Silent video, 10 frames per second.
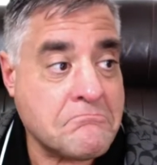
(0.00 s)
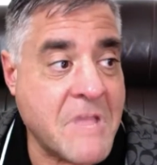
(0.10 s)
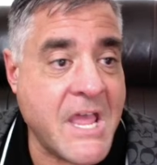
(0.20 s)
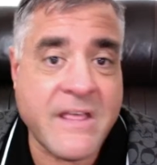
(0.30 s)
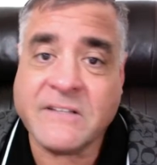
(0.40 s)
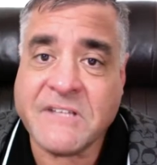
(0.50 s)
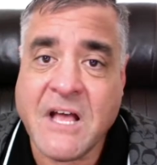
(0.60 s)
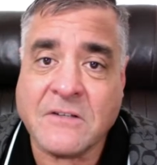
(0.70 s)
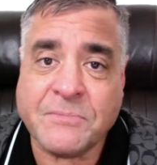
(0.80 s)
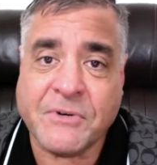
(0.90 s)
Hey, that
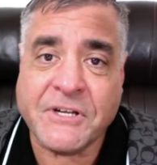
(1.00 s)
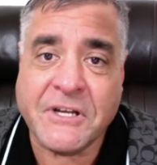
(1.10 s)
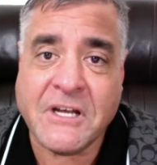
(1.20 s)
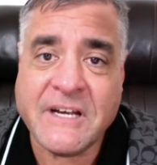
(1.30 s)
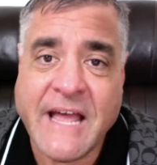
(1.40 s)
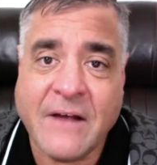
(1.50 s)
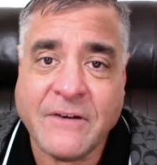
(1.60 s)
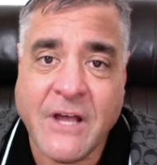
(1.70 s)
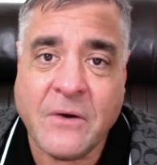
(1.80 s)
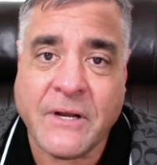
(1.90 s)
sounds pretty good now,
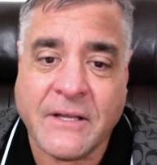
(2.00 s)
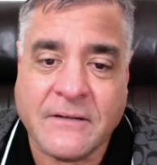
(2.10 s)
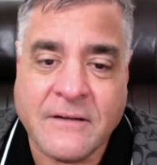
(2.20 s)
don't it?